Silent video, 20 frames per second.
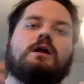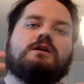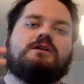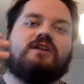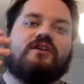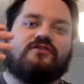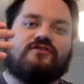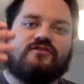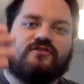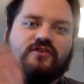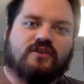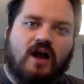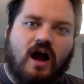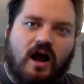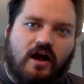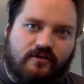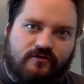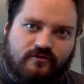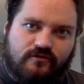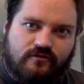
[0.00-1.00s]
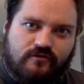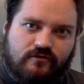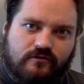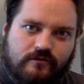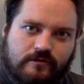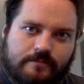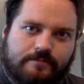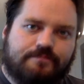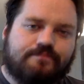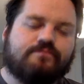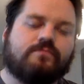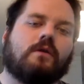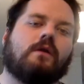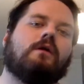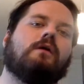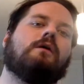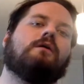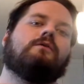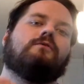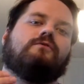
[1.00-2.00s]
Discuss.
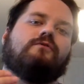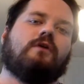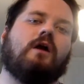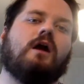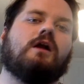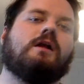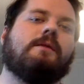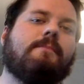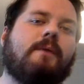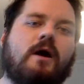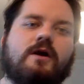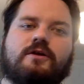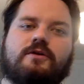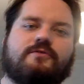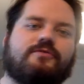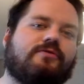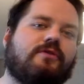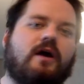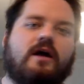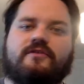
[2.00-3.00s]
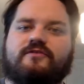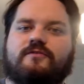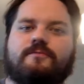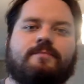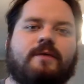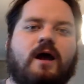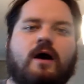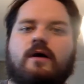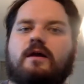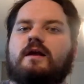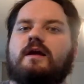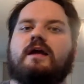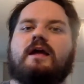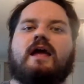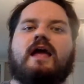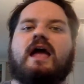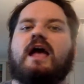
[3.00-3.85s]
Talk about your thoughts about,